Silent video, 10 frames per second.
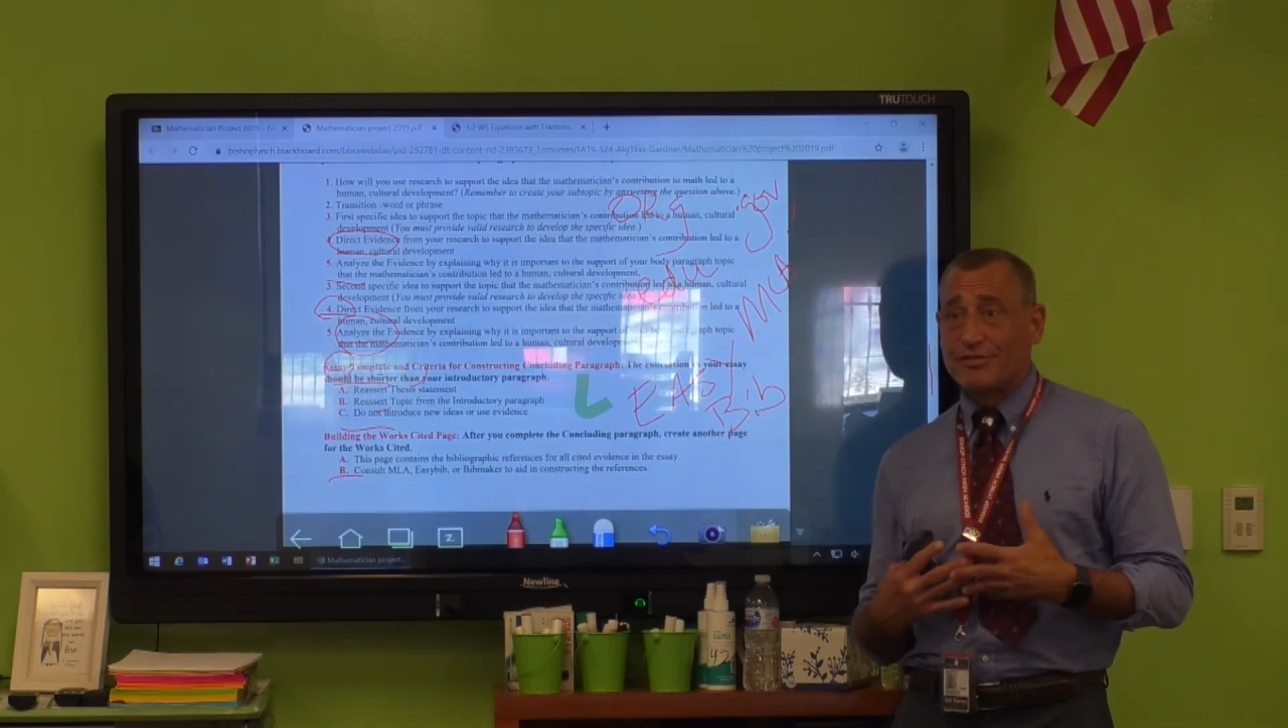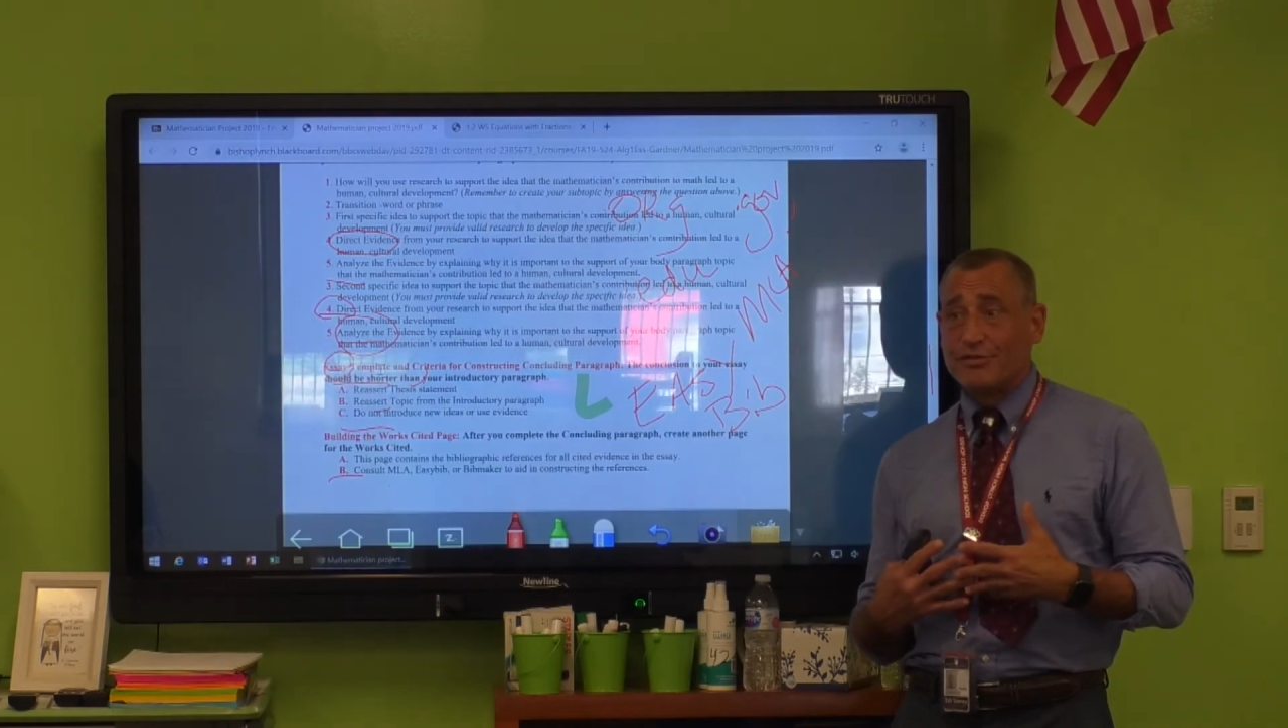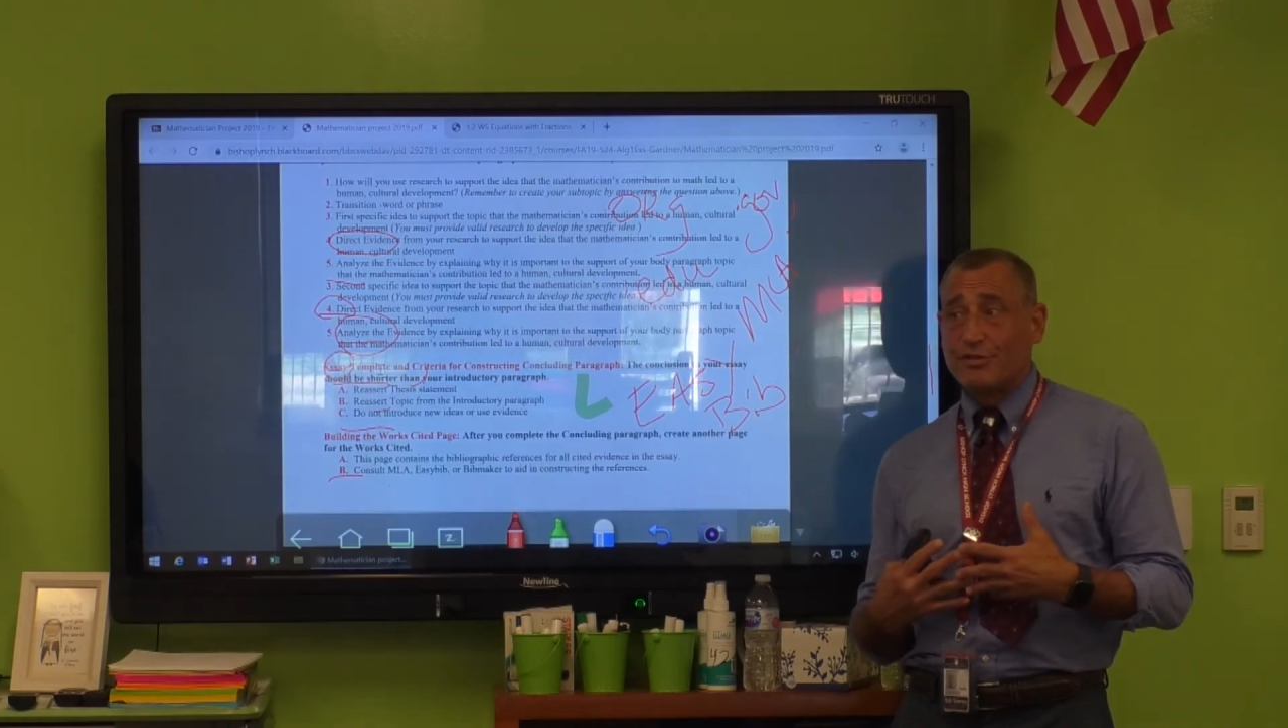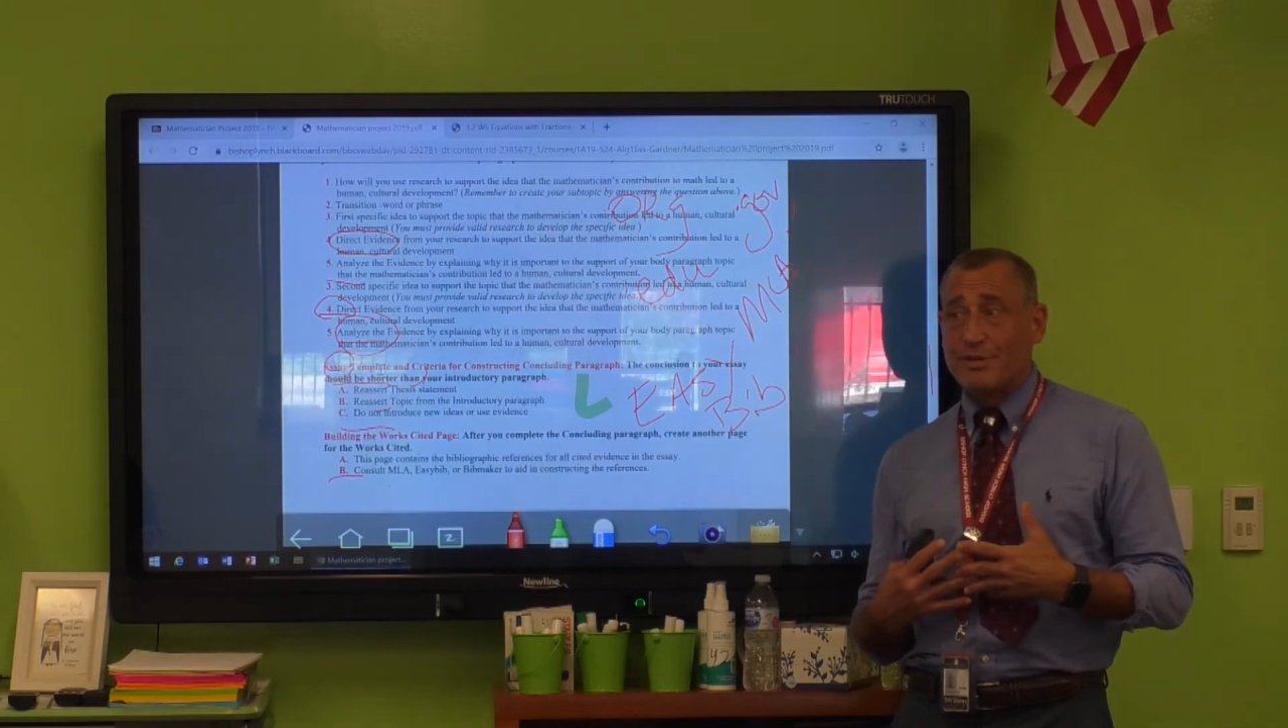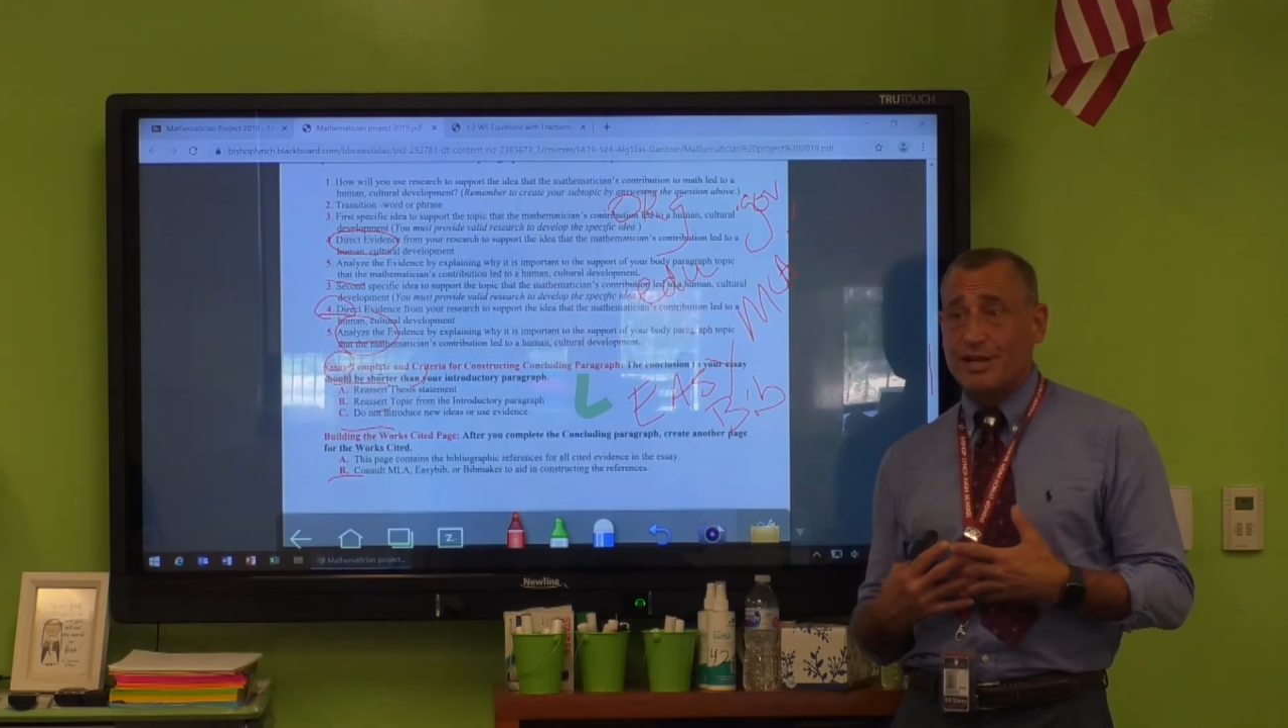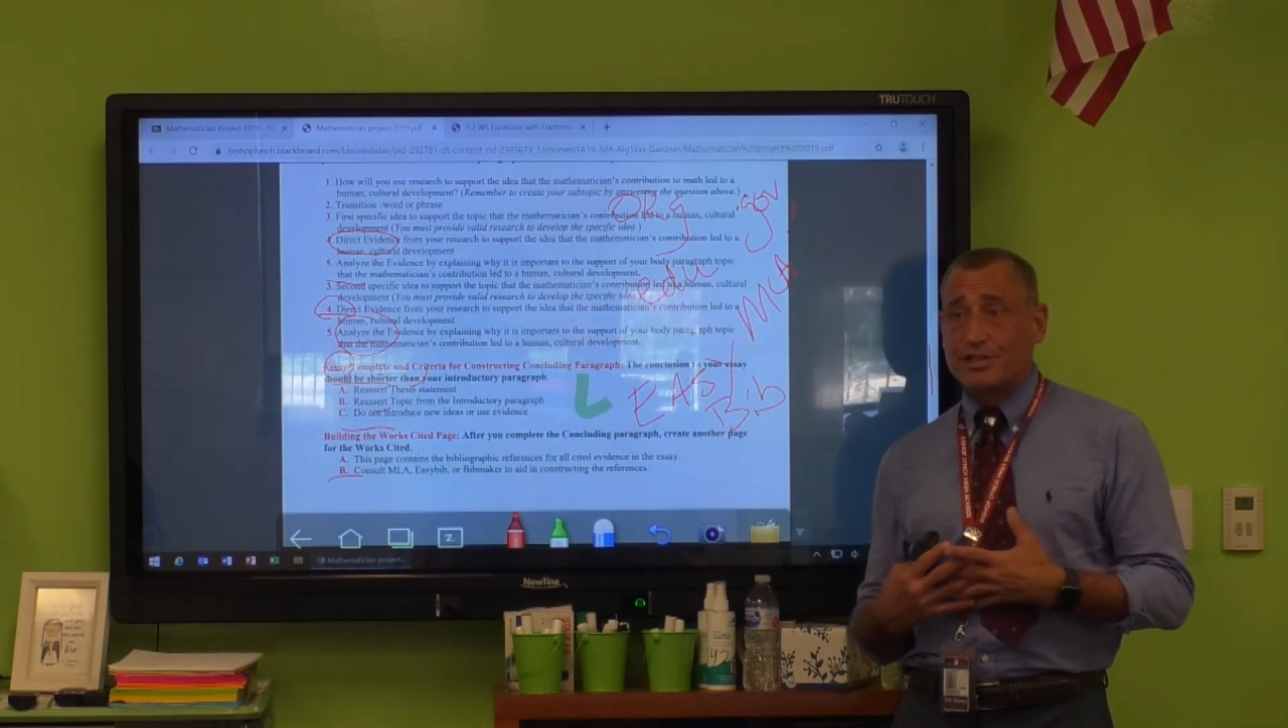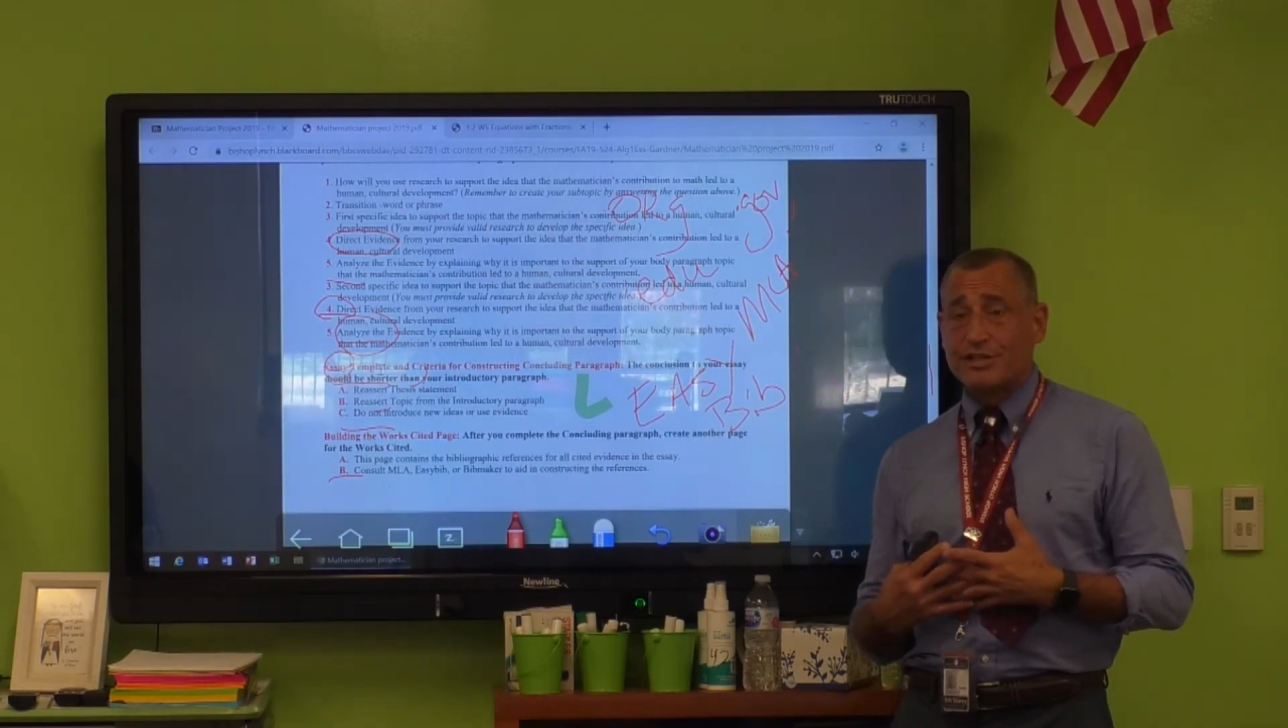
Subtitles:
information,